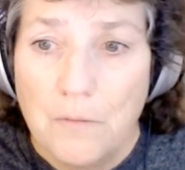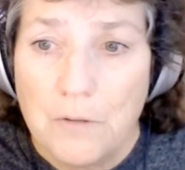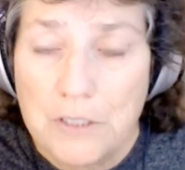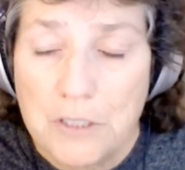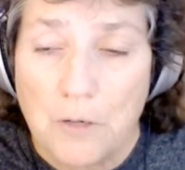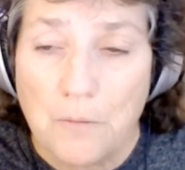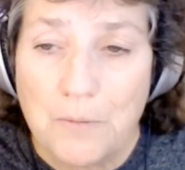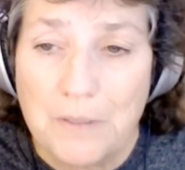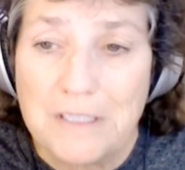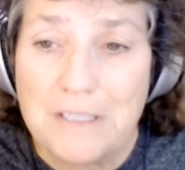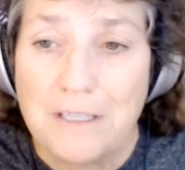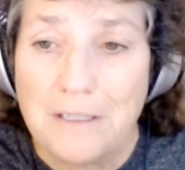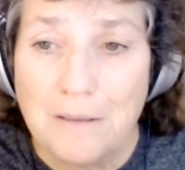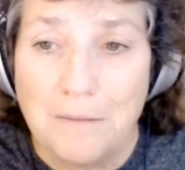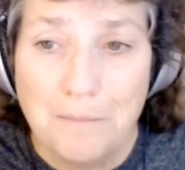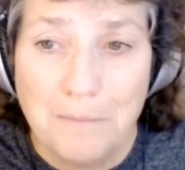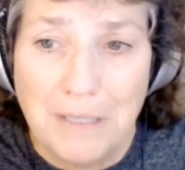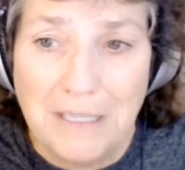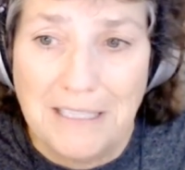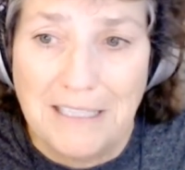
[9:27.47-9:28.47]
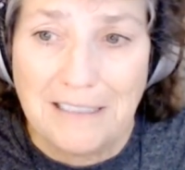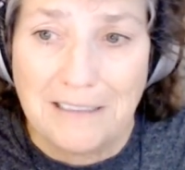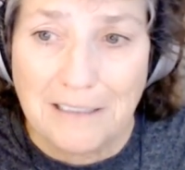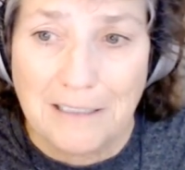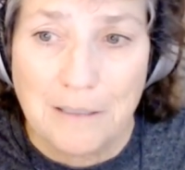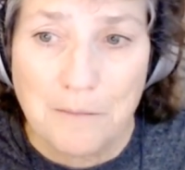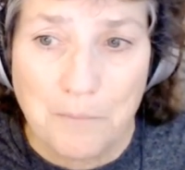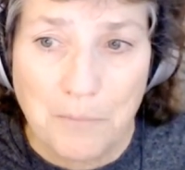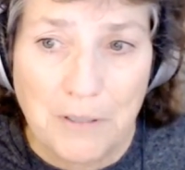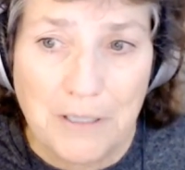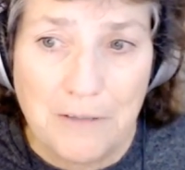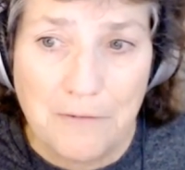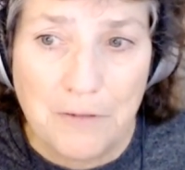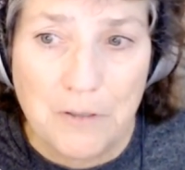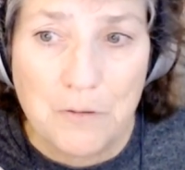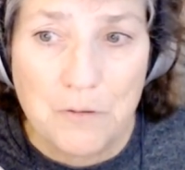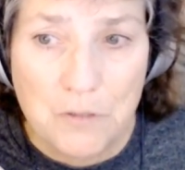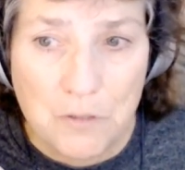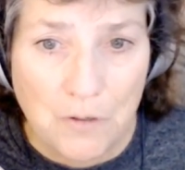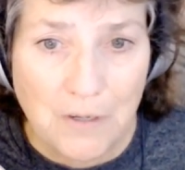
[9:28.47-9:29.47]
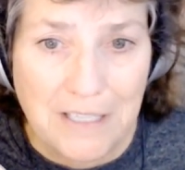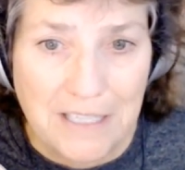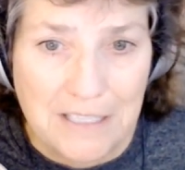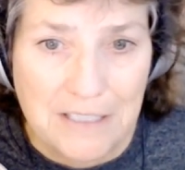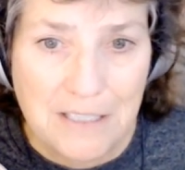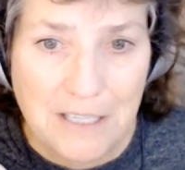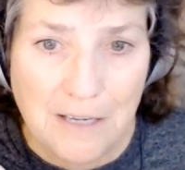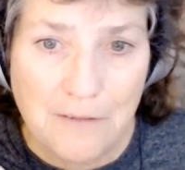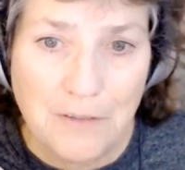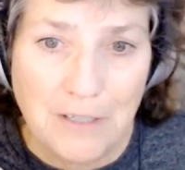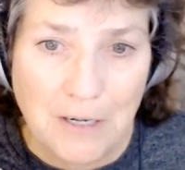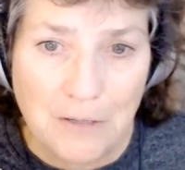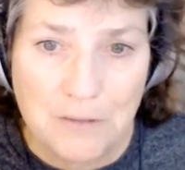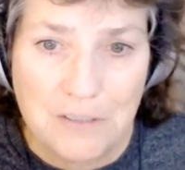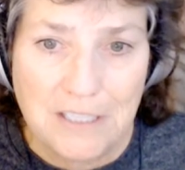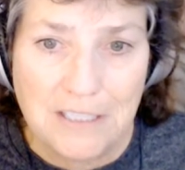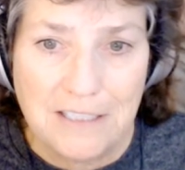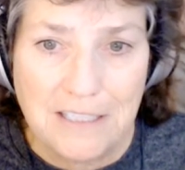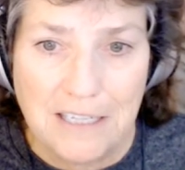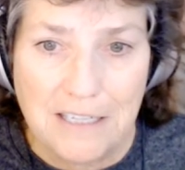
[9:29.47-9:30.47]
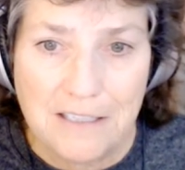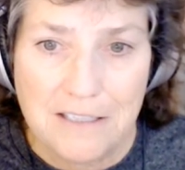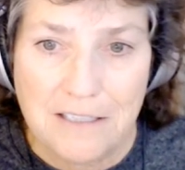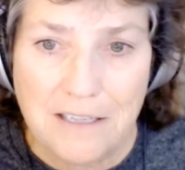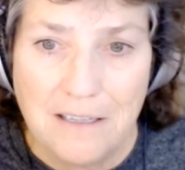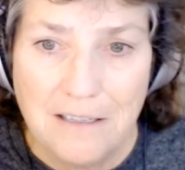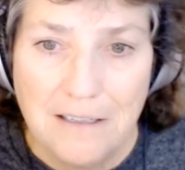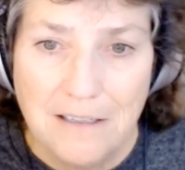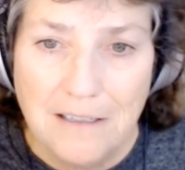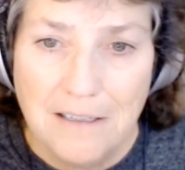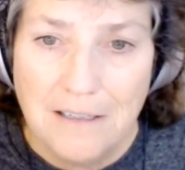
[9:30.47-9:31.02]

which opens it immediately in preview so I can save it out to disk.